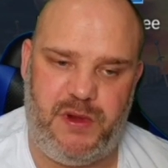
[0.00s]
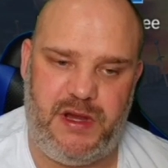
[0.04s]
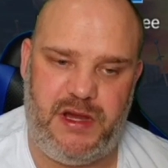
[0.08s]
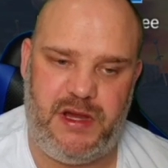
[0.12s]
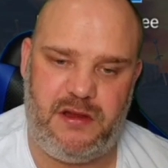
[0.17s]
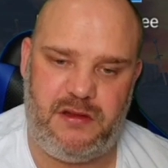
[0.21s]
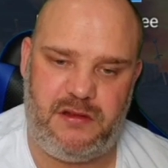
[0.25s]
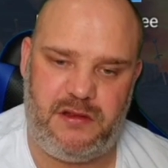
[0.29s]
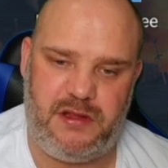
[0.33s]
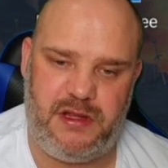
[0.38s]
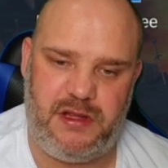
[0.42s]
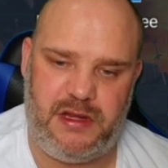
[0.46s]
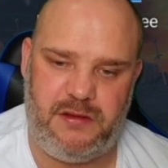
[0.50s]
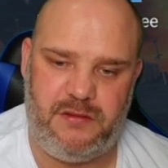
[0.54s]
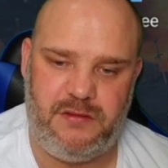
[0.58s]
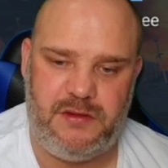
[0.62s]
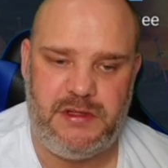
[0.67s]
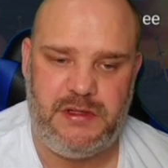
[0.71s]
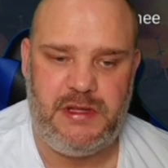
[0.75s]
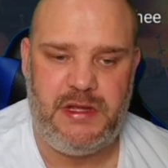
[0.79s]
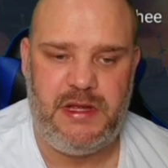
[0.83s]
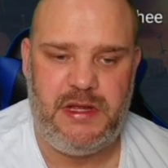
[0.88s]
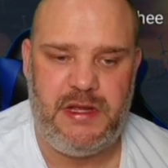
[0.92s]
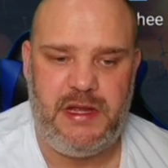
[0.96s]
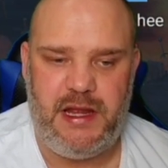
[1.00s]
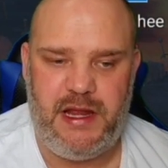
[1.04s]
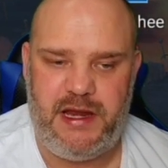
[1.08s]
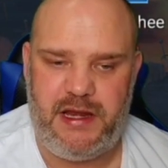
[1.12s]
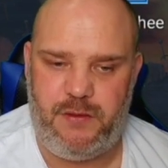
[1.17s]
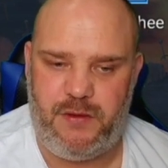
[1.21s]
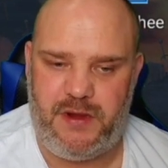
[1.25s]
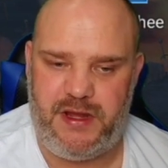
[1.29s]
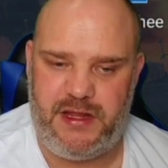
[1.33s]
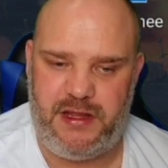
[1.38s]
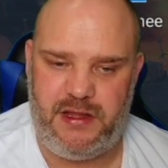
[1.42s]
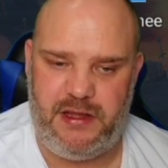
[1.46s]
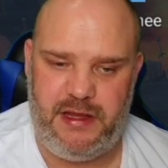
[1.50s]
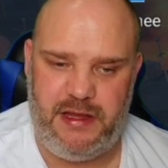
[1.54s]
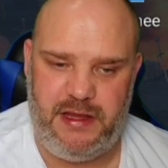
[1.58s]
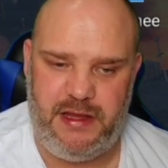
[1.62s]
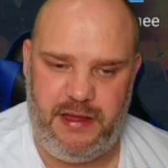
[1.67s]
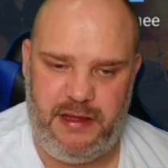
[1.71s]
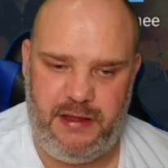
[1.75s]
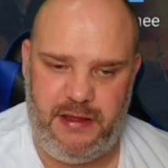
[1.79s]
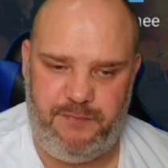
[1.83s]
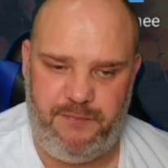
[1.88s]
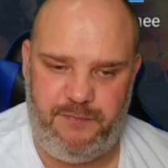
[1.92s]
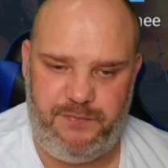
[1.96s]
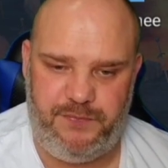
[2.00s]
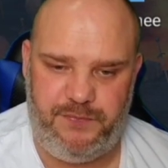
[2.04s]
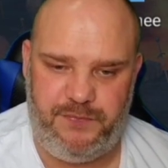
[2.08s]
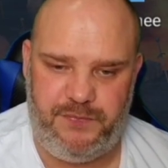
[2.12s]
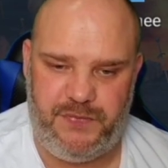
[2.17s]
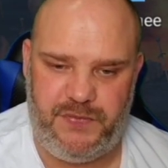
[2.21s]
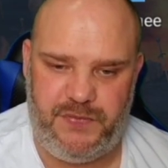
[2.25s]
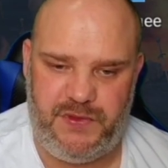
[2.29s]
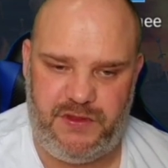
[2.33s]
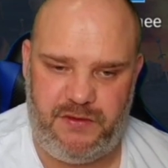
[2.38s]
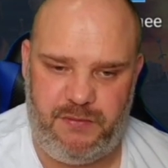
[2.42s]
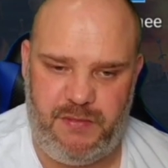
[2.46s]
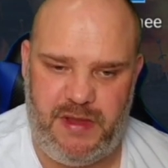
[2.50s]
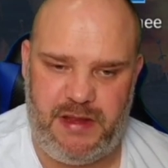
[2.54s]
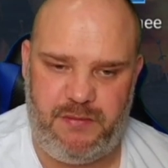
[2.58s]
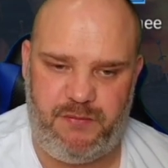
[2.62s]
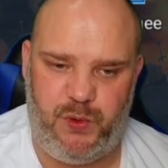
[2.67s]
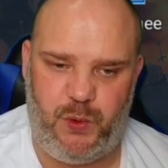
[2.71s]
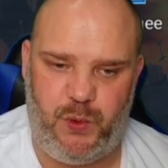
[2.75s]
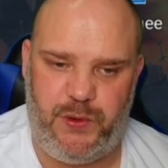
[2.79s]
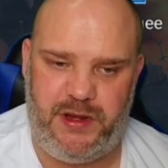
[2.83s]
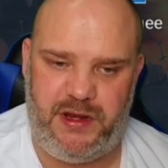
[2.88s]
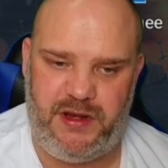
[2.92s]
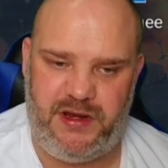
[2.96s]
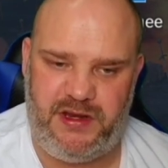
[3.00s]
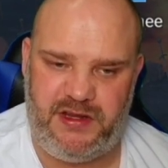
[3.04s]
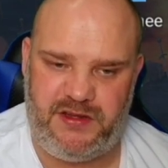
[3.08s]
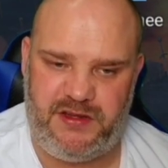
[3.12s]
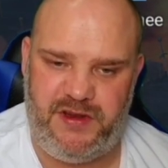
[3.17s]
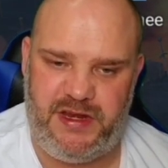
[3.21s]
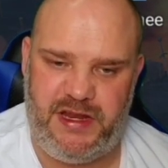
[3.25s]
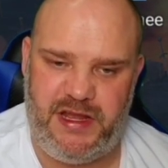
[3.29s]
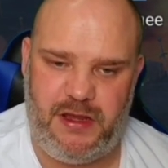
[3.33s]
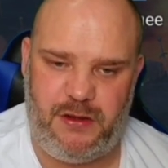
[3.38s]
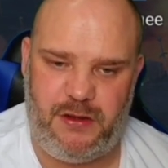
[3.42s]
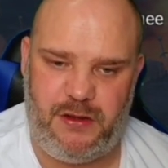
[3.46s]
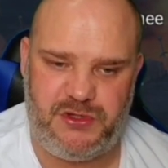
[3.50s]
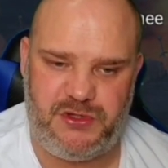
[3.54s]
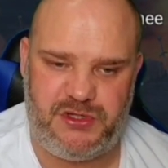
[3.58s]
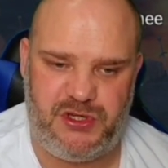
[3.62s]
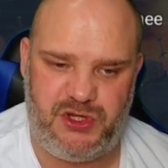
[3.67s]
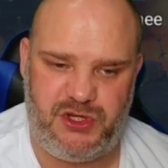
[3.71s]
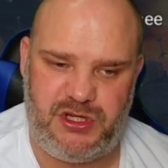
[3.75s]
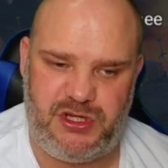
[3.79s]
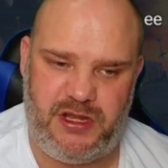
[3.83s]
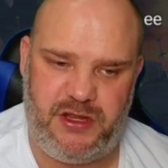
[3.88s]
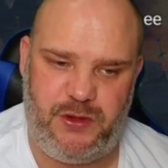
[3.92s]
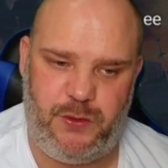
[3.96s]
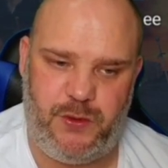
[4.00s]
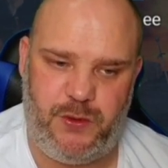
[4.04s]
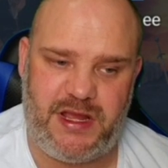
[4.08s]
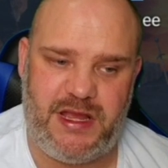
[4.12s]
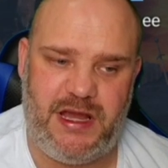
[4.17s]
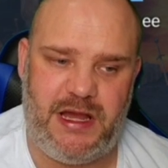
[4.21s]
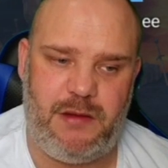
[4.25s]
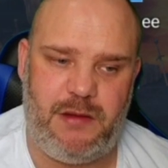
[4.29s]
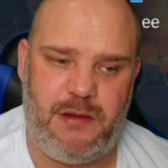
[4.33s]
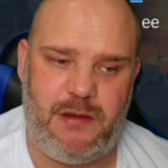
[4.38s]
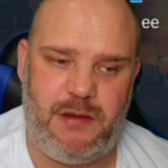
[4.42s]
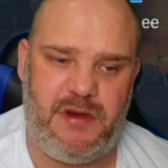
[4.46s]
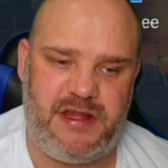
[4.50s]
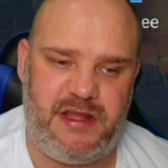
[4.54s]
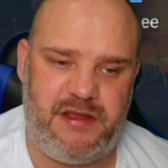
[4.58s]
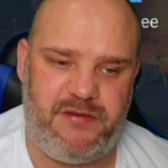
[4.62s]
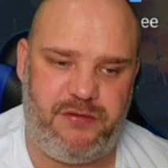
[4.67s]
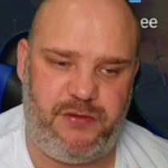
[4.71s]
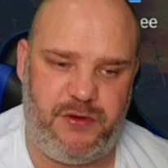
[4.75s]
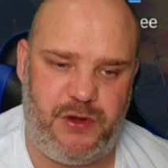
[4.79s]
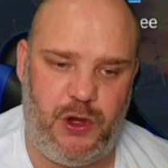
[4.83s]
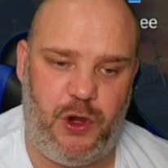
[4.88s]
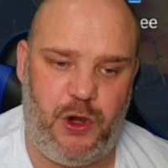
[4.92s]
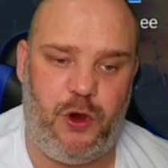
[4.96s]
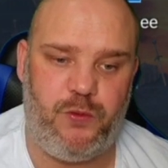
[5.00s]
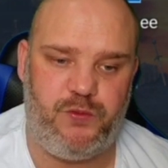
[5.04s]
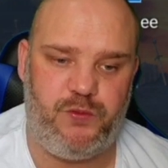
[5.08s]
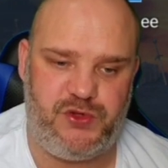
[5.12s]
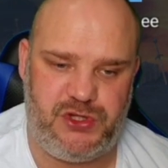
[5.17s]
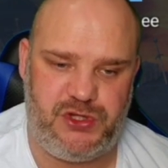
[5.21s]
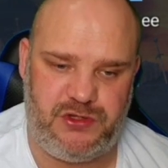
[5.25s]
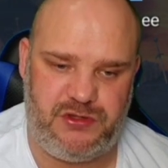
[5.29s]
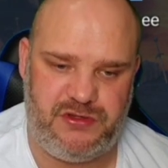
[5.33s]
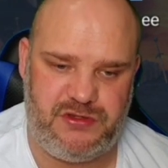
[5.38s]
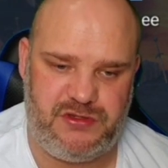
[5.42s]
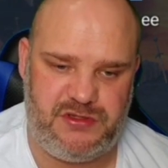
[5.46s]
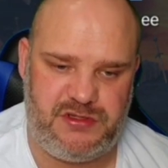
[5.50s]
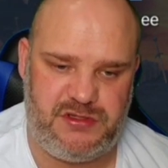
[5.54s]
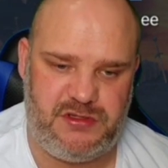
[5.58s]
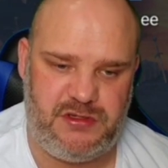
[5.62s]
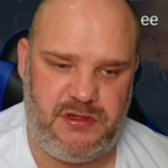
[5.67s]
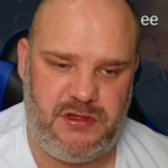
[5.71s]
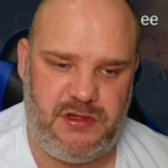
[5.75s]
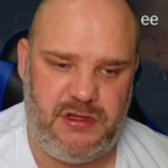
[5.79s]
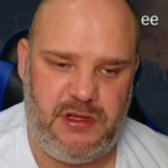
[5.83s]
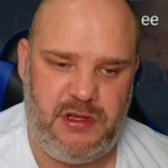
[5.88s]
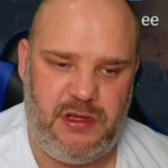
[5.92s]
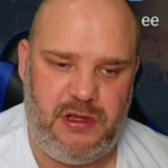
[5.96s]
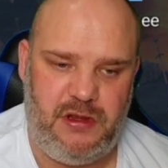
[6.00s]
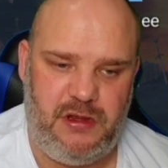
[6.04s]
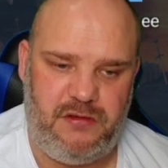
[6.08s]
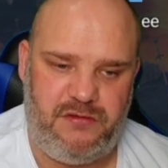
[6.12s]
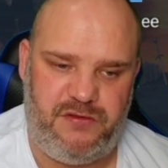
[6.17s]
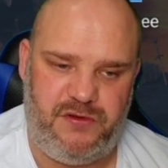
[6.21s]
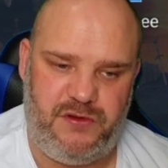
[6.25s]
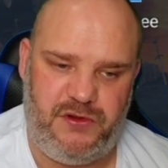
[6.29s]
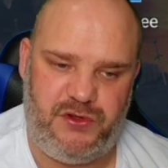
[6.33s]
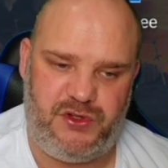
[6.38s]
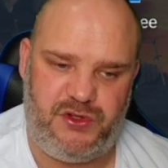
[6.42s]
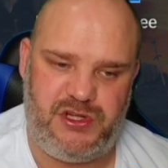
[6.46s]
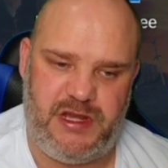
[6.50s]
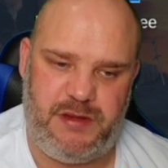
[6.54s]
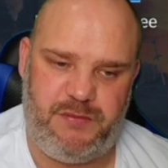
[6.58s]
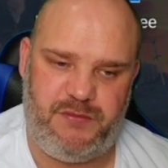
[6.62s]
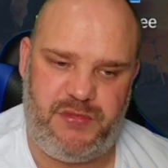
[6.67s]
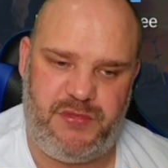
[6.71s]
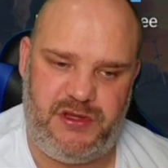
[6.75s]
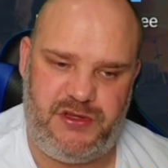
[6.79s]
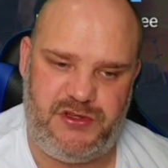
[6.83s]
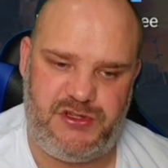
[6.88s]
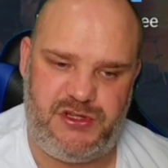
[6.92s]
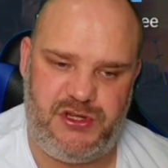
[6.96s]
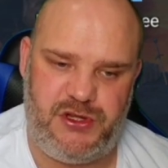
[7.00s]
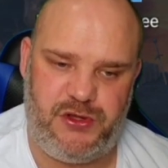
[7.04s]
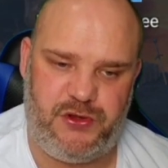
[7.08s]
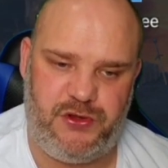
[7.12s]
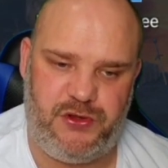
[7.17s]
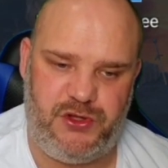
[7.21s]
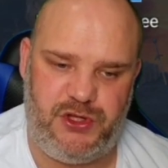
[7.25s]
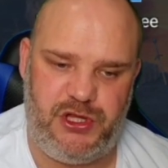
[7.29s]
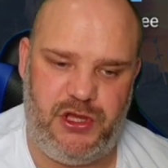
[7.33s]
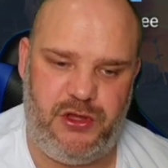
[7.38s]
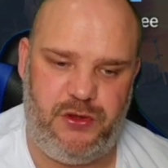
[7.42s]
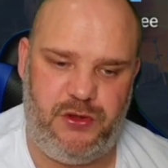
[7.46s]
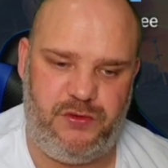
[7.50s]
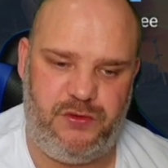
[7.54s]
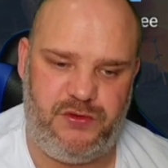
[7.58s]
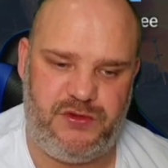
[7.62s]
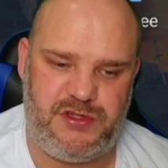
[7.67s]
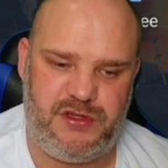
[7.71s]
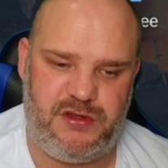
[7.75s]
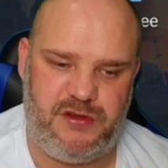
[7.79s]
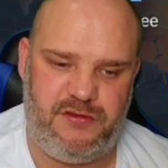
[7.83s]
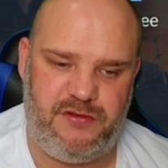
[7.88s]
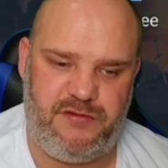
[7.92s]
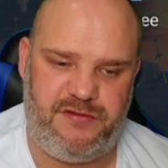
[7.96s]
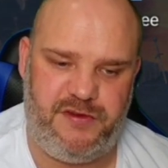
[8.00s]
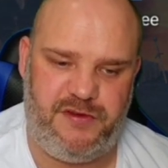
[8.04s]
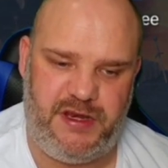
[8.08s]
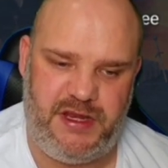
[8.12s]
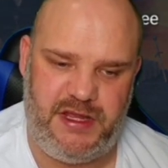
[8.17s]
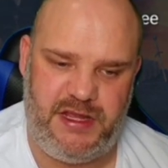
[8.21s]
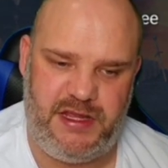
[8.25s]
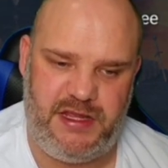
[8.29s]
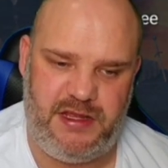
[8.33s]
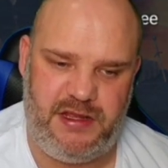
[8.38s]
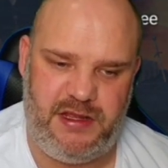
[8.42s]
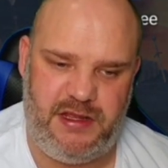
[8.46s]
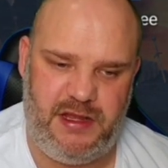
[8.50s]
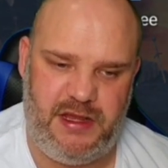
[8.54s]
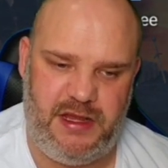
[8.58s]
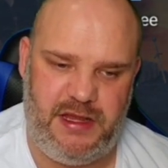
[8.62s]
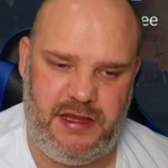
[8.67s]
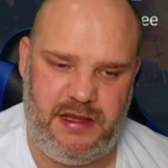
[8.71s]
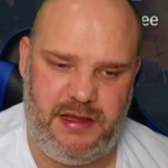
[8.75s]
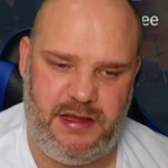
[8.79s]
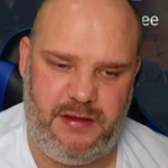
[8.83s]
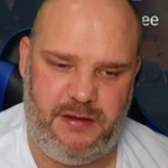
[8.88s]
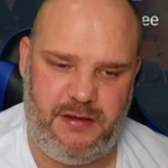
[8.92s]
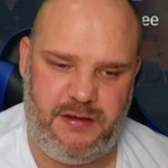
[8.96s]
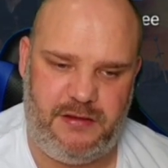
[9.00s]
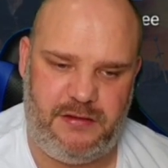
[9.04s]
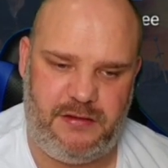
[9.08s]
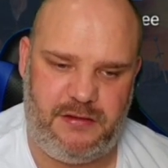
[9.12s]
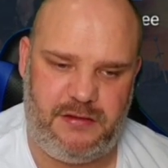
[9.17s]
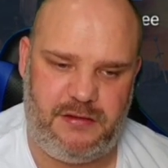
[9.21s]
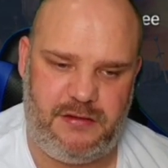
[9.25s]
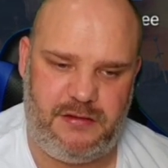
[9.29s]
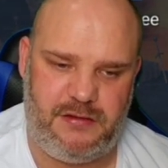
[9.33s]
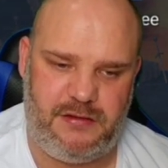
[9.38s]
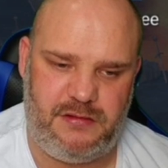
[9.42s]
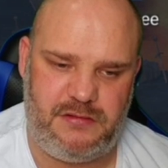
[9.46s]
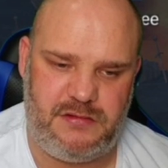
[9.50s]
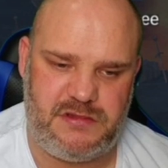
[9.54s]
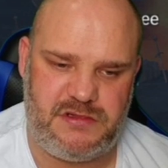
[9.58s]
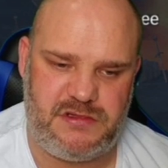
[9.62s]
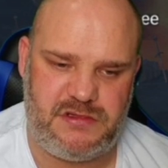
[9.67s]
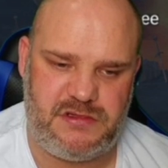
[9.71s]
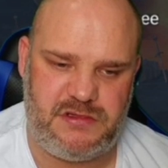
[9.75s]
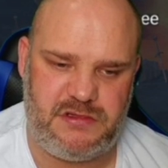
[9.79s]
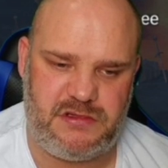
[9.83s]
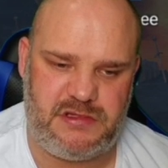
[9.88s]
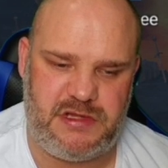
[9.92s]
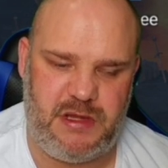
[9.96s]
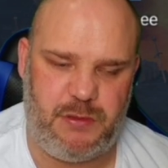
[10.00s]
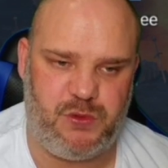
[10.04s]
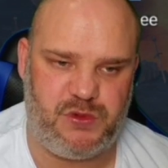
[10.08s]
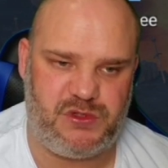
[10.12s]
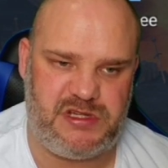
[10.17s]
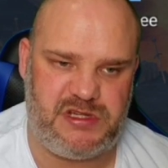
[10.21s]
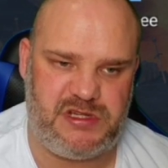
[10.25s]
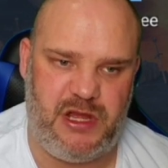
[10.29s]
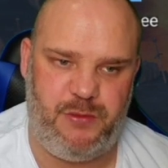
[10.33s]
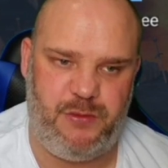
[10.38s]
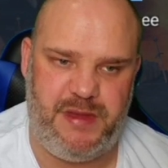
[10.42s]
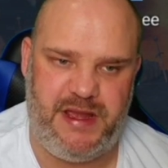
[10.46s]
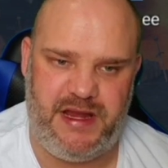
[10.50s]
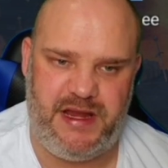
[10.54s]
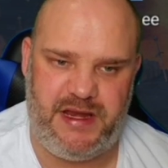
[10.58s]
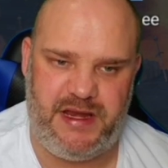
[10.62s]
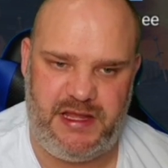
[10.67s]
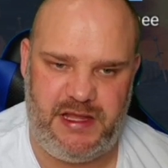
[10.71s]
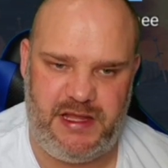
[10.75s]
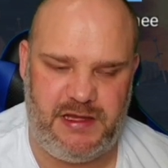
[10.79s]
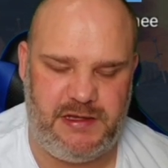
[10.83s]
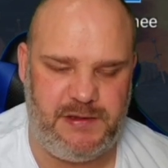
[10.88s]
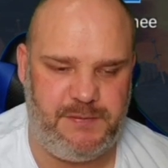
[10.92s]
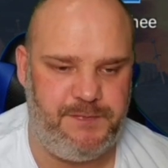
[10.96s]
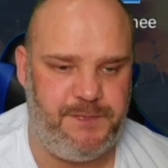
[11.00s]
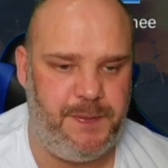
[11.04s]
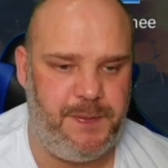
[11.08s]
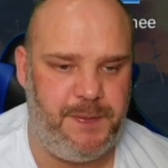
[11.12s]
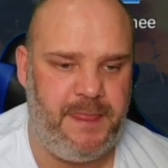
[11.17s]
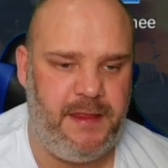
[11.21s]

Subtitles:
But you know, anyway, the main point of this video was to show you a couple of different options for champions you could use for the double slow Maneater,